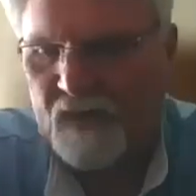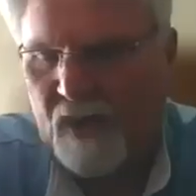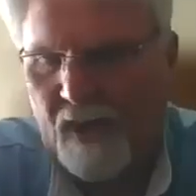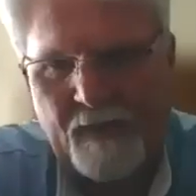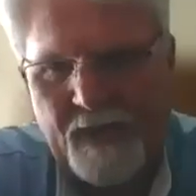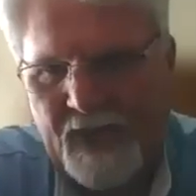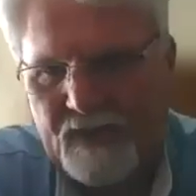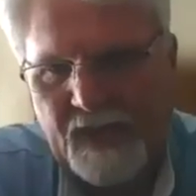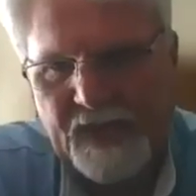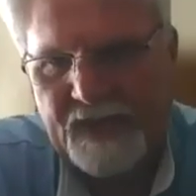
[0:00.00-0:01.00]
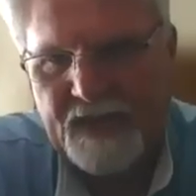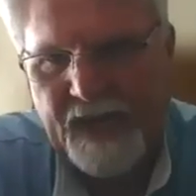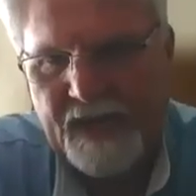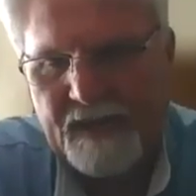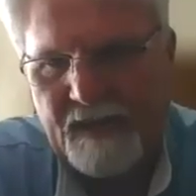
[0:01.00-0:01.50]
So everybody's really
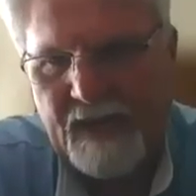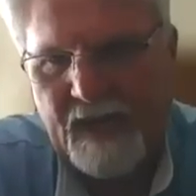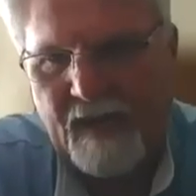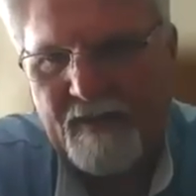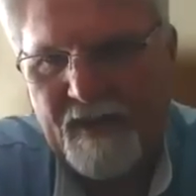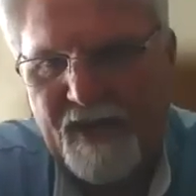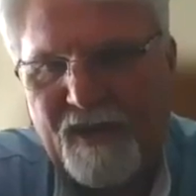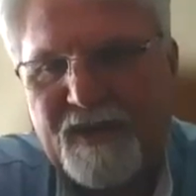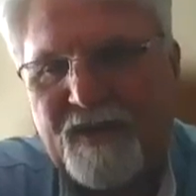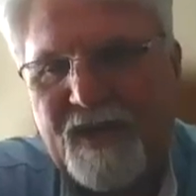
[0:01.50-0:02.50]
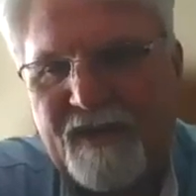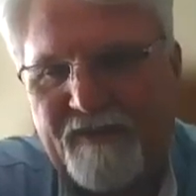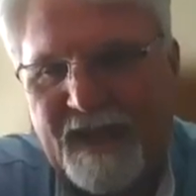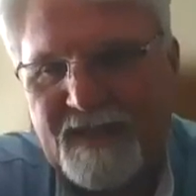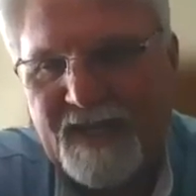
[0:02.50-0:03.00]
excited. What's really
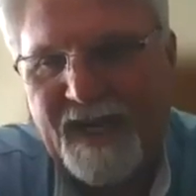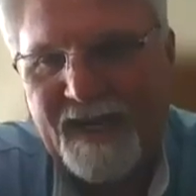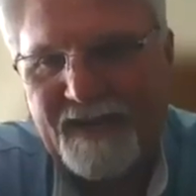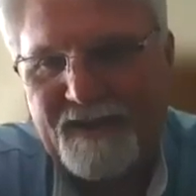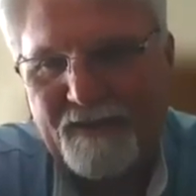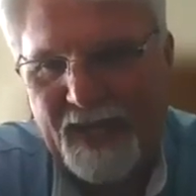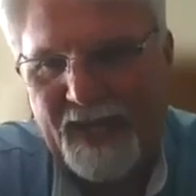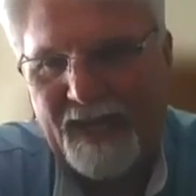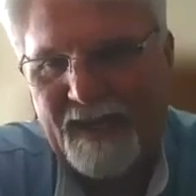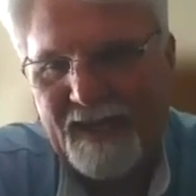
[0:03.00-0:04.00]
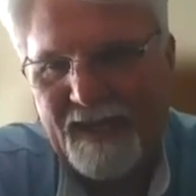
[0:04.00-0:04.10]
fascinating to me